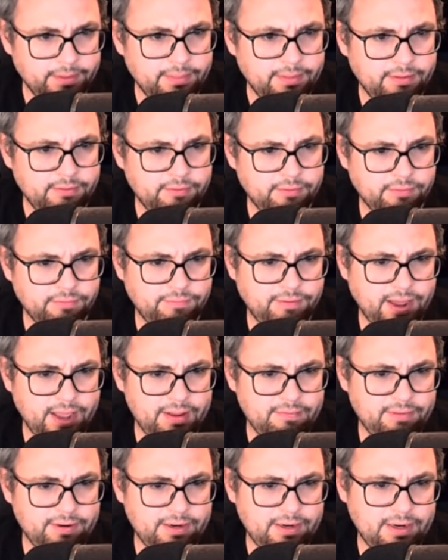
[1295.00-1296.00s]
These are
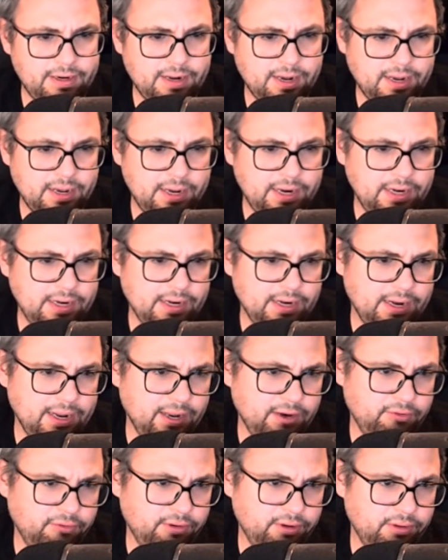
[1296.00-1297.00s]
5 and 9, and I
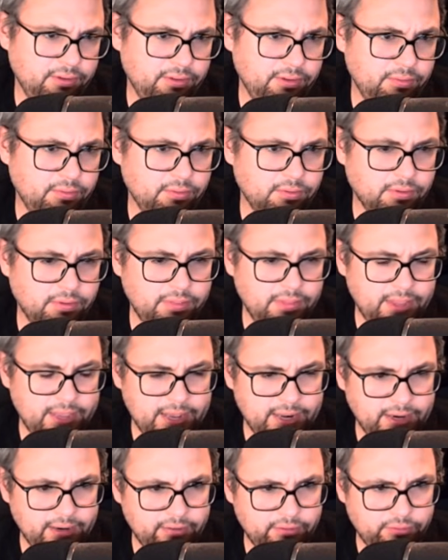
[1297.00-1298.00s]
actually know the order on
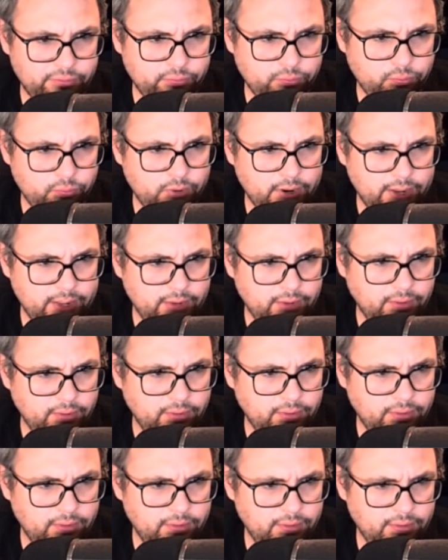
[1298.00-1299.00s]
that as
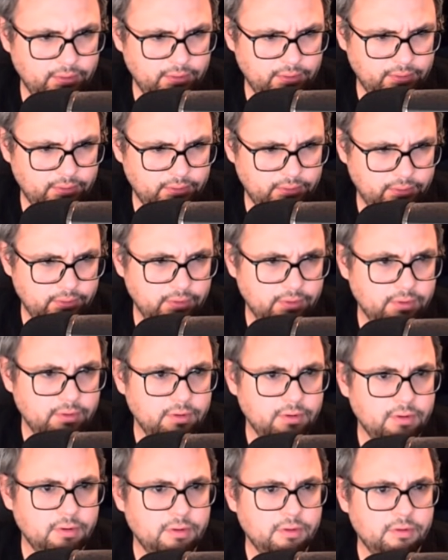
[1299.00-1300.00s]
well.
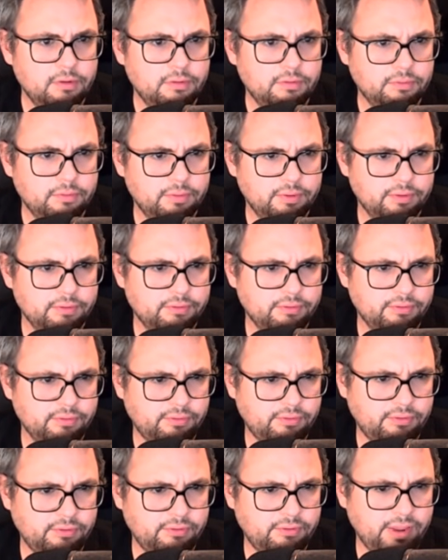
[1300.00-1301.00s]
So there's a
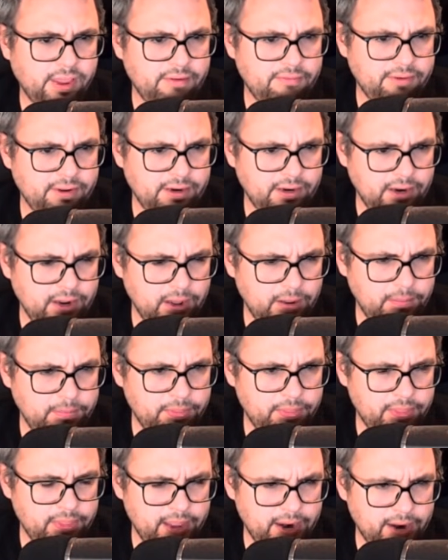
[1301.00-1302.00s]
7
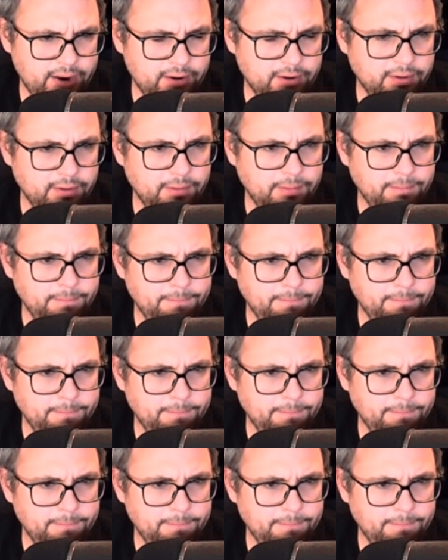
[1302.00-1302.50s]
up there.